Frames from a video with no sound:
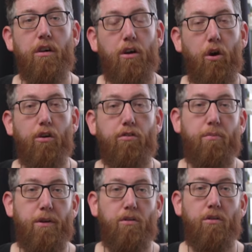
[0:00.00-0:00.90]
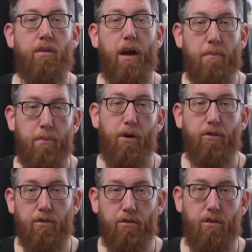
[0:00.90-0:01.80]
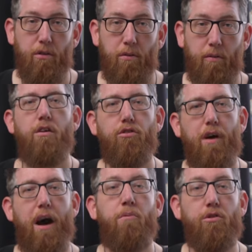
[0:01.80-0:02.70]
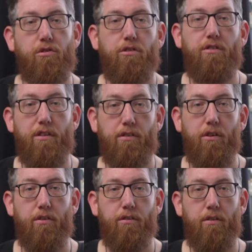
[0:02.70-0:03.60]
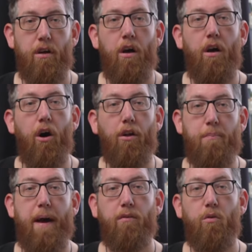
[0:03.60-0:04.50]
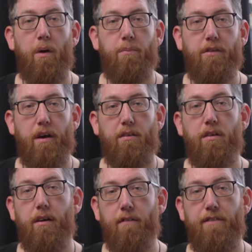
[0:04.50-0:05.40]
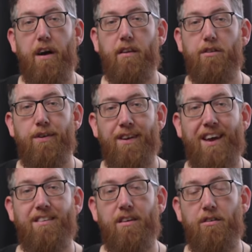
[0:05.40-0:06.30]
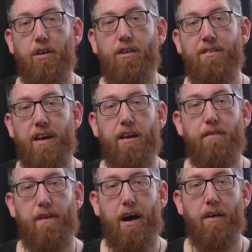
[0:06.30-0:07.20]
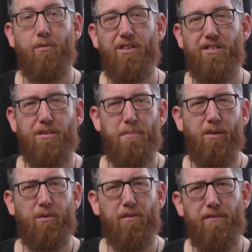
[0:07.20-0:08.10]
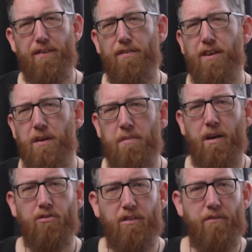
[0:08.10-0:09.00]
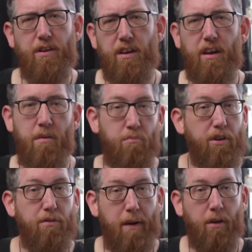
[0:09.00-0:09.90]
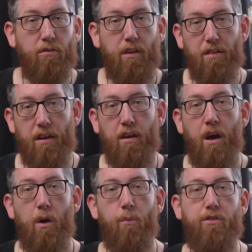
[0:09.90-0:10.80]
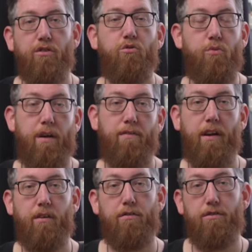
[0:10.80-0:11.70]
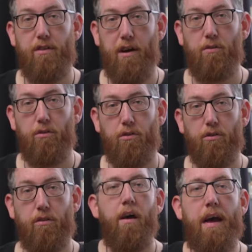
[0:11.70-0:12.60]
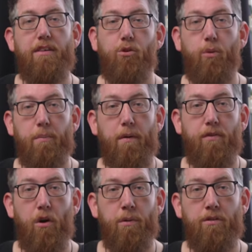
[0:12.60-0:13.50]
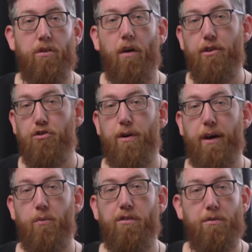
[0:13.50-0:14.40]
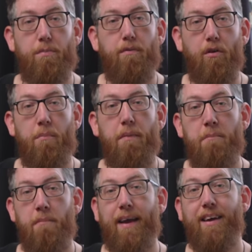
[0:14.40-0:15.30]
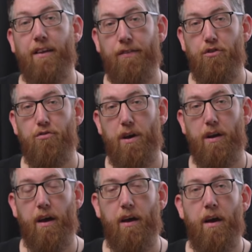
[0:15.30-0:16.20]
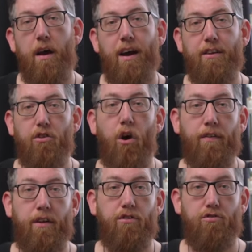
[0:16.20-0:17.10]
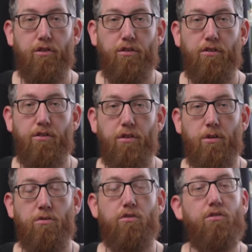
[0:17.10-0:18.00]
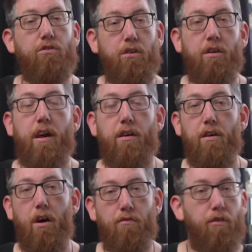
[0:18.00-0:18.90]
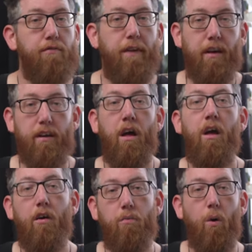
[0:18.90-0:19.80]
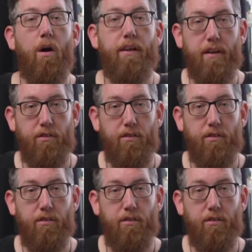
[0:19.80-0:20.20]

and can also be done in person too. So how much does this cost? On the Penguin website you can find this for nineteen ninety-five, which is about fifteen pounds seventy in British pounds I think, which is great value for a download. Here's a quick performance of the trick which is performed by Michael in the trailer and is on the instructions too, just so you can get a, a rough feel of what it